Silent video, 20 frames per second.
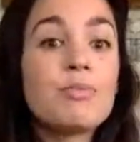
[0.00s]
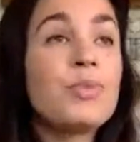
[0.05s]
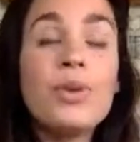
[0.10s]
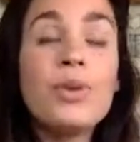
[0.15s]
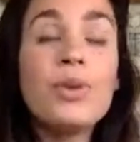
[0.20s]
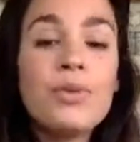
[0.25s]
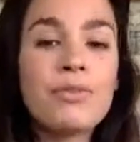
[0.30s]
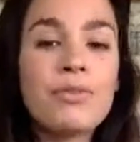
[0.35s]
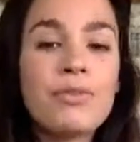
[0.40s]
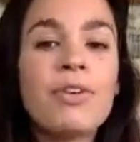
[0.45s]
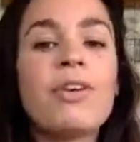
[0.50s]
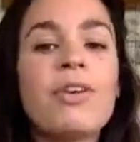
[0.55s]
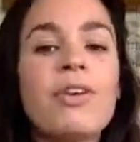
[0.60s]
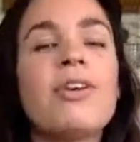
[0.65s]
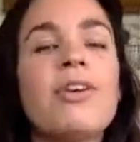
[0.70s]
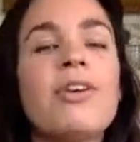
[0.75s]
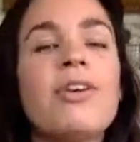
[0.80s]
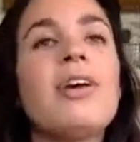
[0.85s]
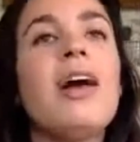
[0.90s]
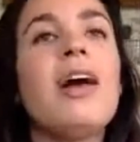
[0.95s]

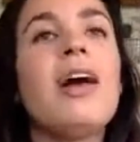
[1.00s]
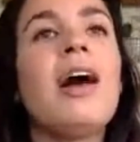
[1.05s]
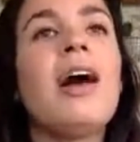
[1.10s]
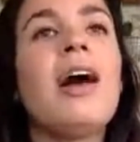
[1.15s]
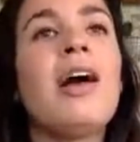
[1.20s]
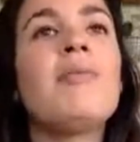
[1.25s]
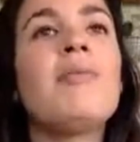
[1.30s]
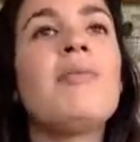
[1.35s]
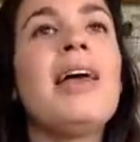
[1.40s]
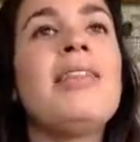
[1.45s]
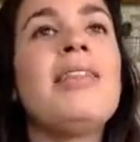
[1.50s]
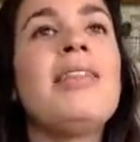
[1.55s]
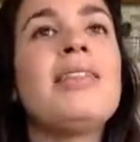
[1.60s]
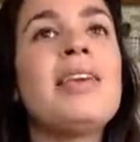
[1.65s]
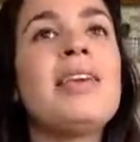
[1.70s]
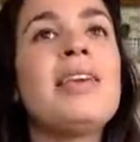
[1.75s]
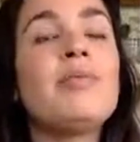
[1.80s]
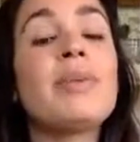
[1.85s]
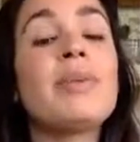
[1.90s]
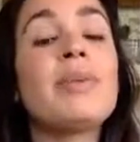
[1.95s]
beautiful. Um,
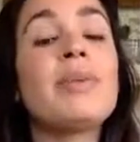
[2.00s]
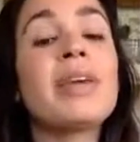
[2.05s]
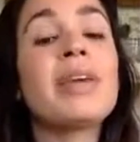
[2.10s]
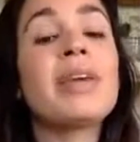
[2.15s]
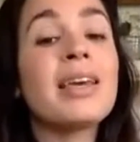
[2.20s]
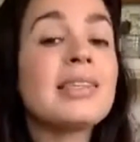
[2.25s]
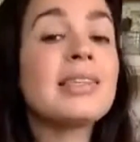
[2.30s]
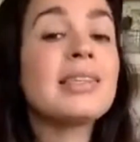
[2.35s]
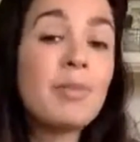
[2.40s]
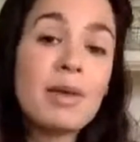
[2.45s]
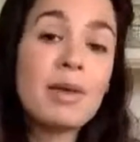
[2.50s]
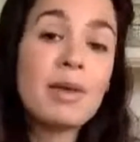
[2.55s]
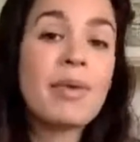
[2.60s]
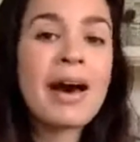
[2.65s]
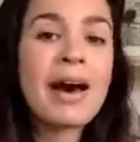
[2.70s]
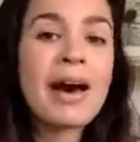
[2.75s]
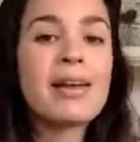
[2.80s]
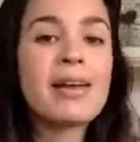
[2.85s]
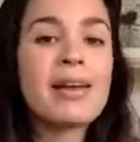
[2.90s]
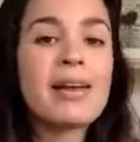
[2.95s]
and then because I make
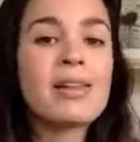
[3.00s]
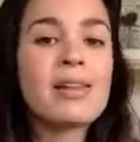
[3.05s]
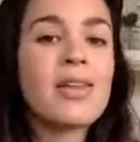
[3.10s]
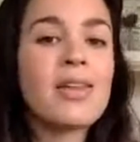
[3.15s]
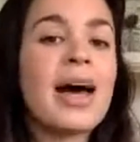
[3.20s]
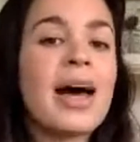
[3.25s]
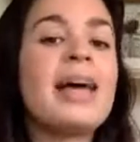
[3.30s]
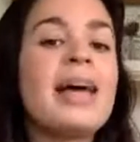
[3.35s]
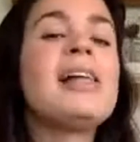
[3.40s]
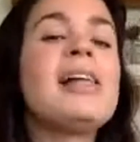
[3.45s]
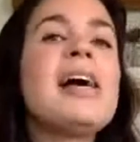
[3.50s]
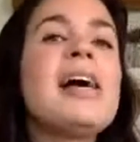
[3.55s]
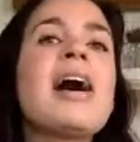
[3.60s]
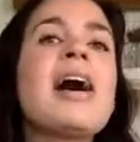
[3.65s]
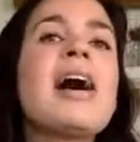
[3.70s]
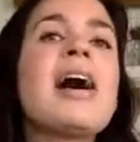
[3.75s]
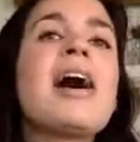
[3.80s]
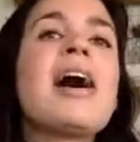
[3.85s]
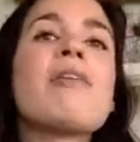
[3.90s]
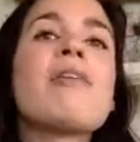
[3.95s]
pie a lot,
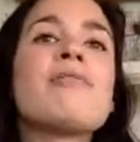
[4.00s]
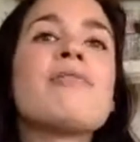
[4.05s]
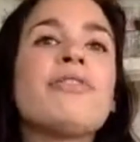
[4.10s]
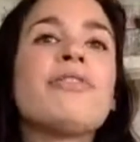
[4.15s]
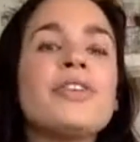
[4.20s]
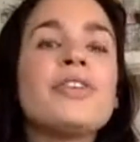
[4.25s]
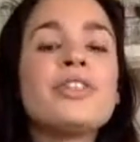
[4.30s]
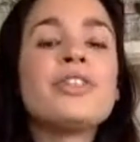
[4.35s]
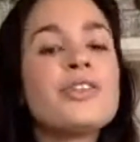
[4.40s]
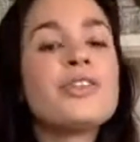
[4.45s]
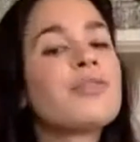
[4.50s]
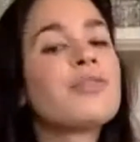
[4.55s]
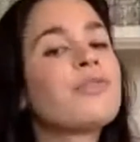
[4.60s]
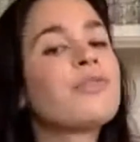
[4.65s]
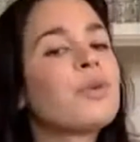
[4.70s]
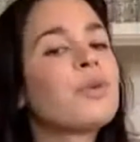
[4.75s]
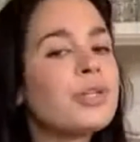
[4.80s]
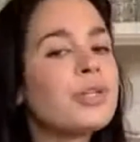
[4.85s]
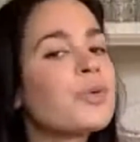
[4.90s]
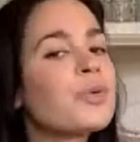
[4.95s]
I refer to the
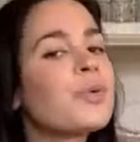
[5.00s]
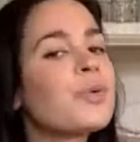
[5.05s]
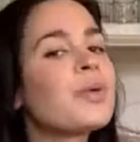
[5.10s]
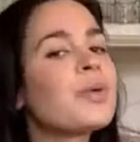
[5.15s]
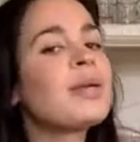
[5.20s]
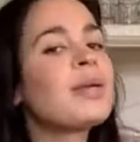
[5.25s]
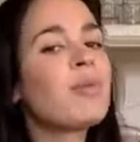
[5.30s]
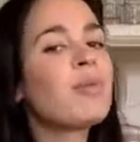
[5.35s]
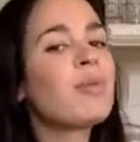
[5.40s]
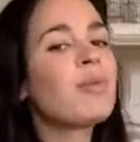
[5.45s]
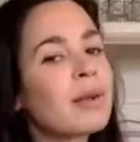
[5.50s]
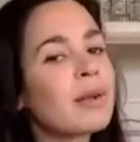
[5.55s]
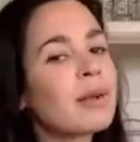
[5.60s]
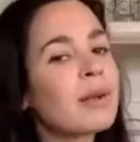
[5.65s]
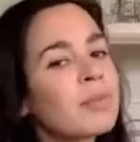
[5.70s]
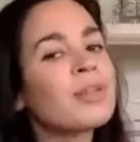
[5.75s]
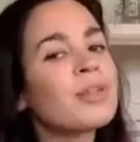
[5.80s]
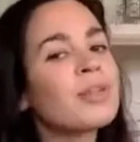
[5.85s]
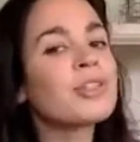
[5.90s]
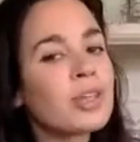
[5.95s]
4 and 20
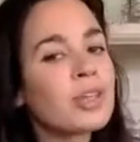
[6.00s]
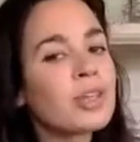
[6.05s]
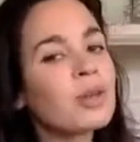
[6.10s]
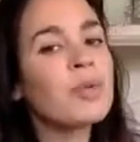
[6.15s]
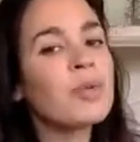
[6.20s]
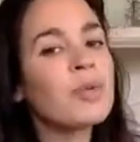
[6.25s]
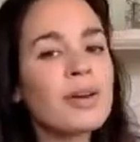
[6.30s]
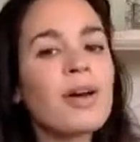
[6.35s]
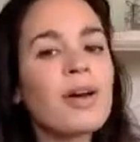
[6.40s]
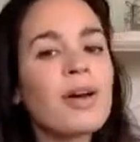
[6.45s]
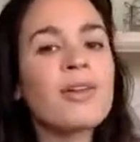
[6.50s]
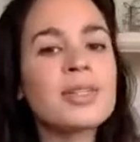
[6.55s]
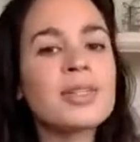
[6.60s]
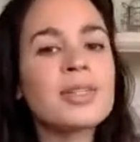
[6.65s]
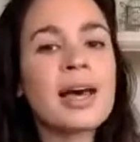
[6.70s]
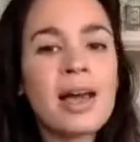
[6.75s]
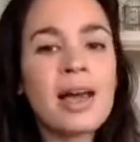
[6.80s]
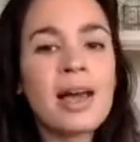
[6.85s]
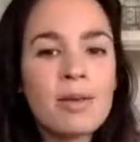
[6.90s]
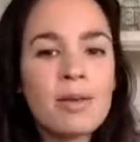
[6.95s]
Blackbirds cookbook all
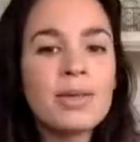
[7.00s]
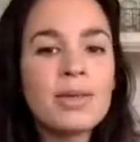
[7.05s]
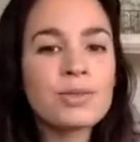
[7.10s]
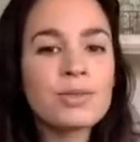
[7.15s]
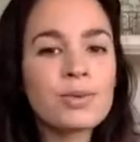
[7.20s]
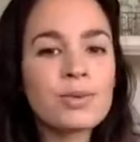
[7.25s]
the time.